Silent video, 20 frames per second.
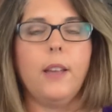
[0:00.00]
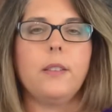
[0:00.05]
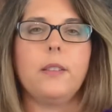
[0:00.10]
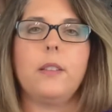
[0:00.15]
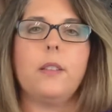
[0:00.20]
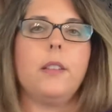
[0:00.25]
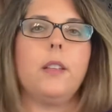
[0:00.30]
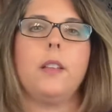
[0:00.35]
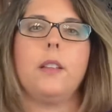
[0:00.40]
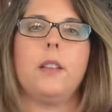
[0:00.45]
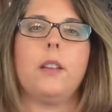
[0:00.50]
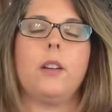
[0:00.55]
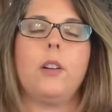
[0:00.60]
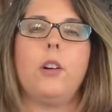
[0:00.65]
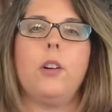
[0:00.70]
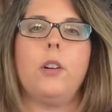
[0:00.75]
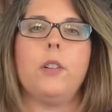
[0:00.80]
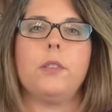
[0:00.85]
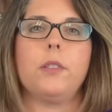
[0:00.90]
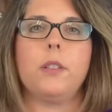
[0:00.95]
the thing that
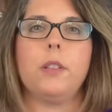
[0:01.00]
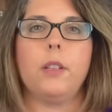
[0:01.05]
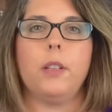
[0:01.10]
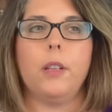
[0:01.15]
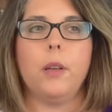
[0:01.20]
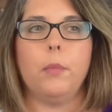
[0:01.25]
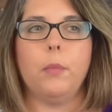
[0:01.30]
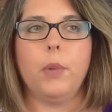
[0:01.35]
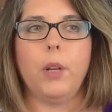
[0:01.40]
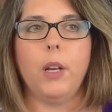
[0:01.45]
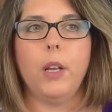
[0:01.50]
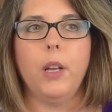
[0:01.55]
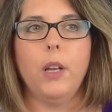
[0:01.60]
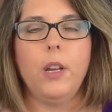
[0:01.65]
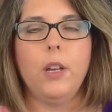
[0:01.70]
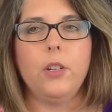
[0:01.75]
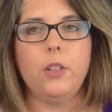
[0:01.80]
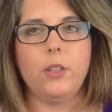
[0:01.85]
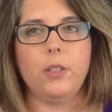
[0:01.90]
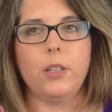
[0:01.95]
calls to them, but
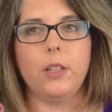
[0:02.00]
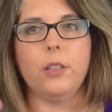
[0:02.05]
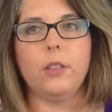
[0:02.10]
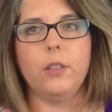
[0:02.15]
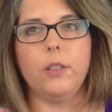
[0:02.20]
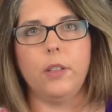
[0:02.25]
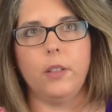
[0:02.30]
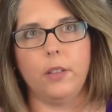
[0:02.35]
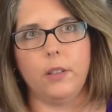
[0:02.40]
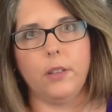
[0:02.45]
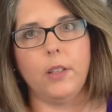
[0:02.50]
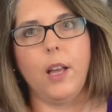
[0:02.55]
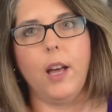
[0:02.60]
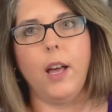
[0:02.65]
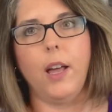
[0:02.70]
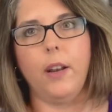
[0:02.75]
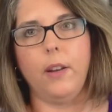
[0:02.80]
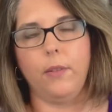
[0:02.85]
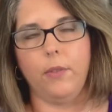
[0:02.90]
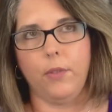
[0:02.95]
just a
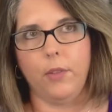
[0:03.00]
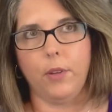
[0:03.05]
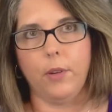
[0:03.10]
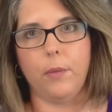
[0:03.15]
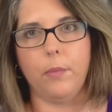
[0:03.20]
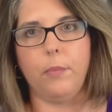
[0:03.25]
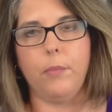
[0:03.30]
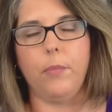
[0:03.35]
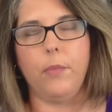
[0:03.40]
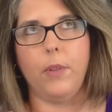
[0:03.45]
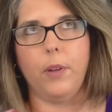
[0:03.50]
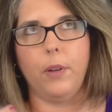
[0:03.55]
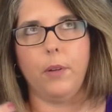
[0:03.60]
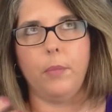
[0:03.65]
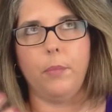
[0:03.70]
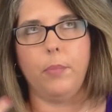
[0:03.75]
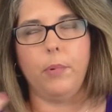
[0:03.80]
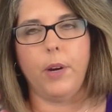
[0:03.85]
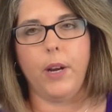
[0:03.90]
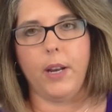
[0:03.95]
lot of
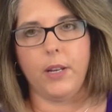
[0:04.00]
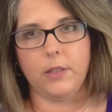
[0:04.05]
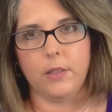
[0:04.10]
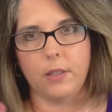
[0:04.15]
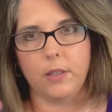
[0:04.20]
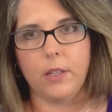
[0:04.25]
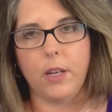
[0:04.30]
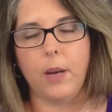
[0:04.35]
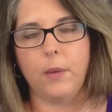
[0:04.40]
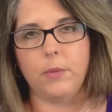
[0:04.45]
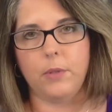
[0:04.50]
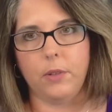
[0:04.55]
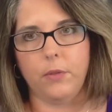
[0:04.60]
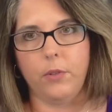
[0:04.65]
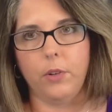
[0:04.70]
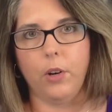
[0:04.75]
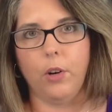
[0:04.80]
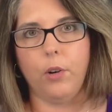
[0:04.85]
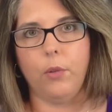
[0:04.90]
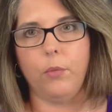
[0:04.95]
the brands and types of
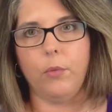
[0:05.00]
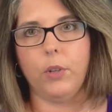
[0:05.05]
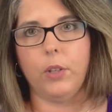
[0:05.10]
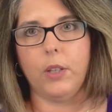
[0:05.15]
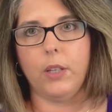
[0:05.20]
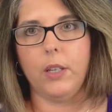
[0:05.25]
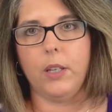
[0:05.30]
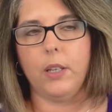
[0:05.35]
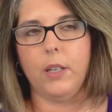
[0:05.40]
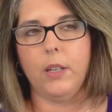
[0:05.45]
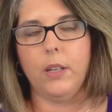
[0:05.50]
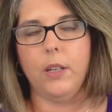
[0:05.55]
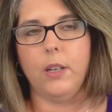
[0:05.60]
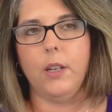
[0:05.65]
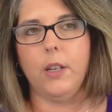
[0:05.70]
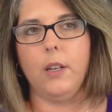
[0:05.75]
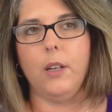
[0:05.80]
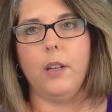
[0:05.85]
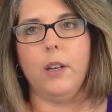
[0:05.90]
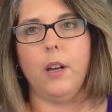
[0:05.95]
yarn really
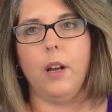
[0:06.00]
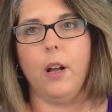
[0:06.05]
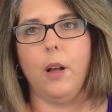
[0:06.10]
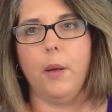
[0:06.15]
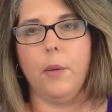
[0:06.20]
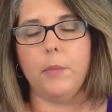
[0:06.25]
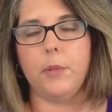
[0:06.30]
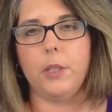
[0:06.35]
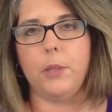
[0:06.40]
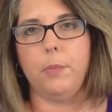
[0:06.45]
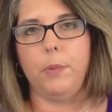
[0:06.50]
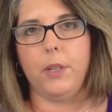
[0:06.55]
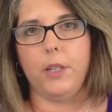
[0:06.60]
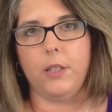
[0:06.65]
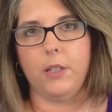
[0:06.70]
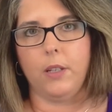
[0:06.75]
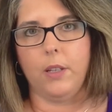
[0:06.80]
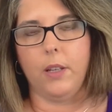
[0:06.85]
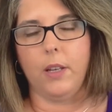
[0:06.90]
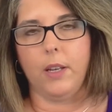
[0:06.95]
speak
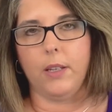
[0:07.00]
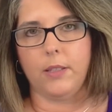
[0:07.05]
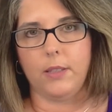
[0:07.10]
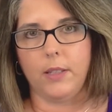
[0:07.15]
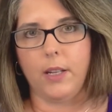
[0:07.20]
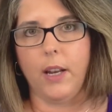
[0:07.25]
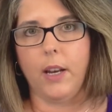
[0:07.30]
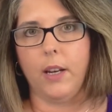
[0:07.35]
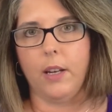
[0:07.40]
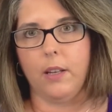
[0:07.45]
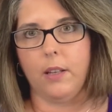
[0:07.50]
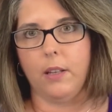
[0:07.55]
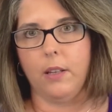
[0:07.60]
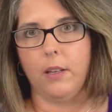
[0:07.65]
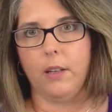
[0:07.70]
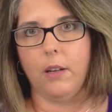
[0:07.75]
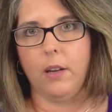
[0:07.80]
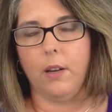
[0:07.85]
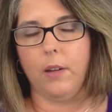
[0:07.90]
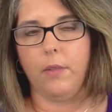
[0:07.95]
to the aesthetic
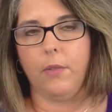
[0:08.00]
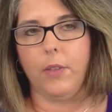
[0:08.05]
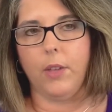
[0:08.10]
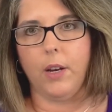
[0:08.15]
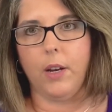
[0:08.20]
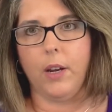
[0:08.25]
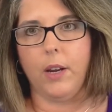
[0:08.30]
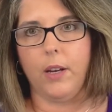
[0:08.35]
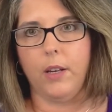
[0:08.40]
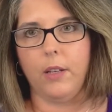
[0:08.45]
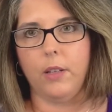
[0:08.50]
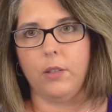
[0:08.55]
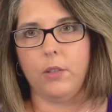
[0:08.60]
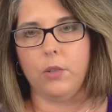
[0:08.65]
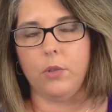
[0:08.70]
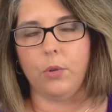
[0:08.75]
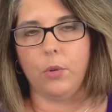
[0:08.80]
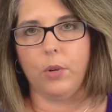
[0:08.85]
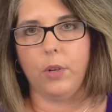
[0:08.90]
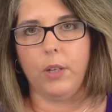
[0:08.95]
that I
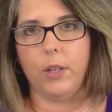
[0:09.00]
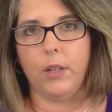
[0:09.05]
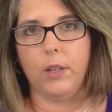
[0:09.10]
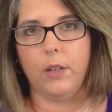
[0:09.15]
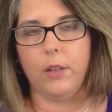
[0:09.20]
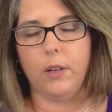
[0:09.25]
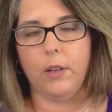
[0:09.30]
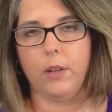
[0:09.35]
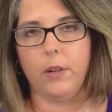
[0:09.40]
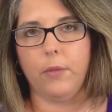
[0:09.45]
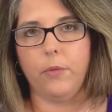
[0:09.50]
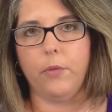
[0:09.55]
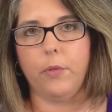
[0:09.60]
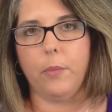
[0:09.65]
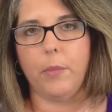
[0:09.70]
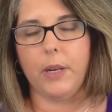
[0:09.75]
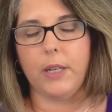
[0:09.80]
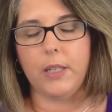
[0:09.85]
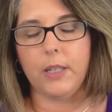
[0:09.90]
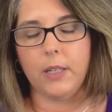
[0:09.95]
enjoy
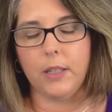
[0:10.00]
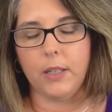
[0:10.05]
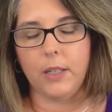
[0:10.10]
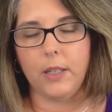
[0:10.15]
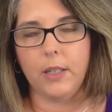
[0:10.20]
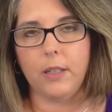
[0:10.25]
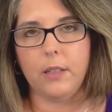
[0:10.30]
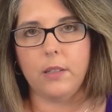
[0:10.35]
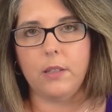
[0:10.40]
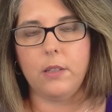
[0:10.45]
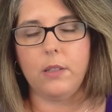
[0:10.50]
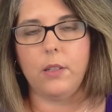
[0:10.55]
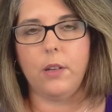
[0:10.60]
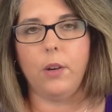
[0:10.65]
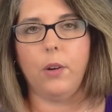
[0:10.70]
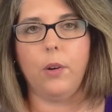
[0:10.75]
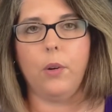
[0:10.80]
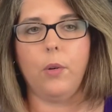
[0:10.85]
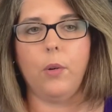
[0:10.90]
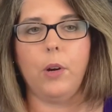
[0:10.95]
for my knitting.
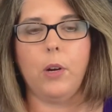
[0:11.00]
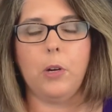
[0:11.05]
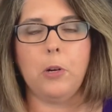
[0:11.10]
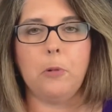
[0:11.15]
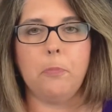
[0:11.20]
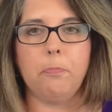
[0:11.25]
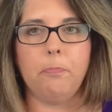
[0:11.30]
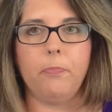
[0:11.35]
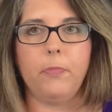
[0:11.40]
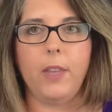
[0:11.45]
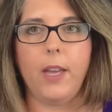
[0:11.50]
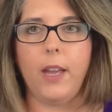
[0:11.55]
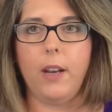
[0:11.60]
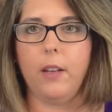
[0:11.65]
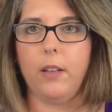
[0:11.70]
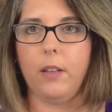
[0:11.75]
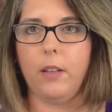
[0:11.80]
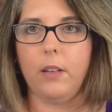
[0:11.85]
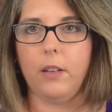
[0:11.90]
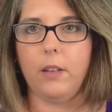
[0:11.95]
So that and